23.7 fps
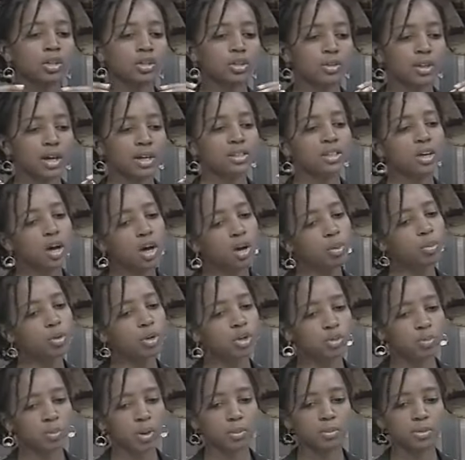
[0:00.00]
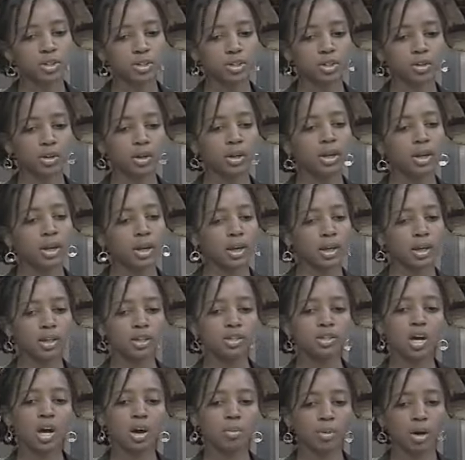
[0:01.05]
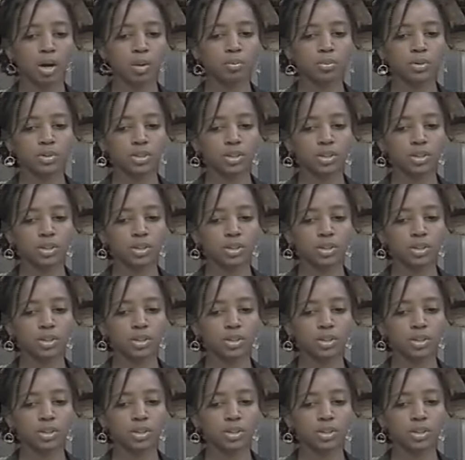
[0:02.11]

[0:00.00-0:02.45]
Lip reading: So that's how I approach my material. Anytime I'm